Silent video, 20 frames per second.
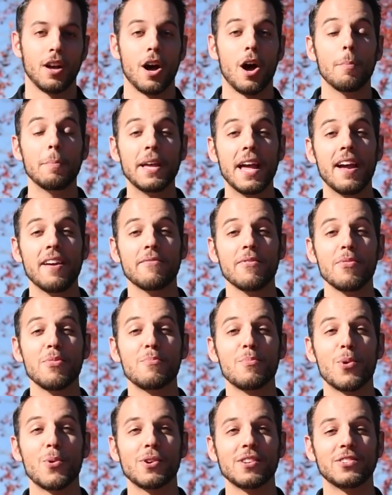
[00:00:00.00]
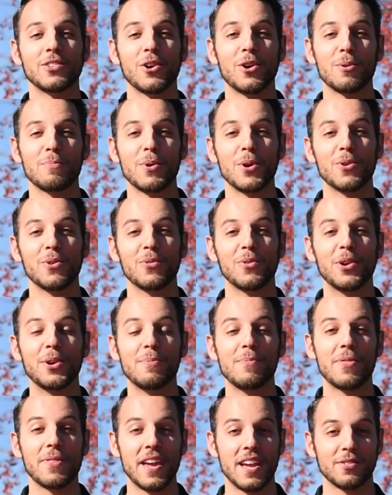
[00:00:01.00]
On behalf of the Morrie's Automotive
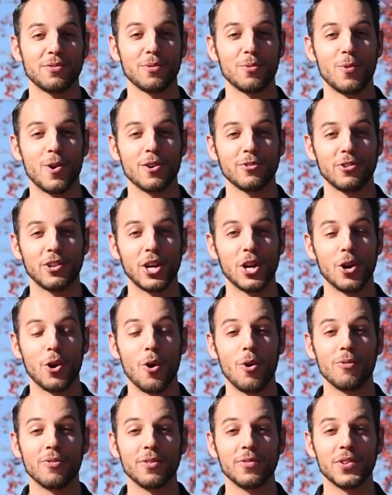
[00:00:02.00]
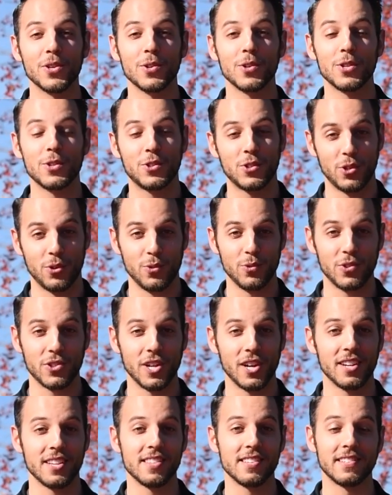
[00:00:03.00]
Group, thanks for watching our overview of the
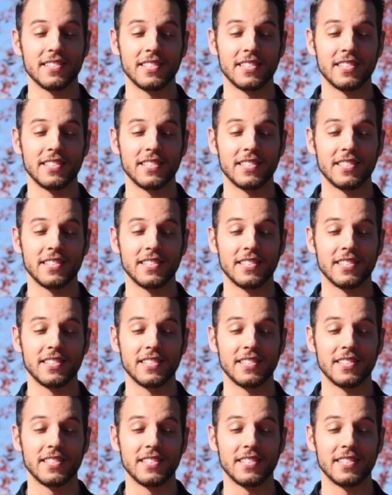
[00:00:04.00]
Tucson and the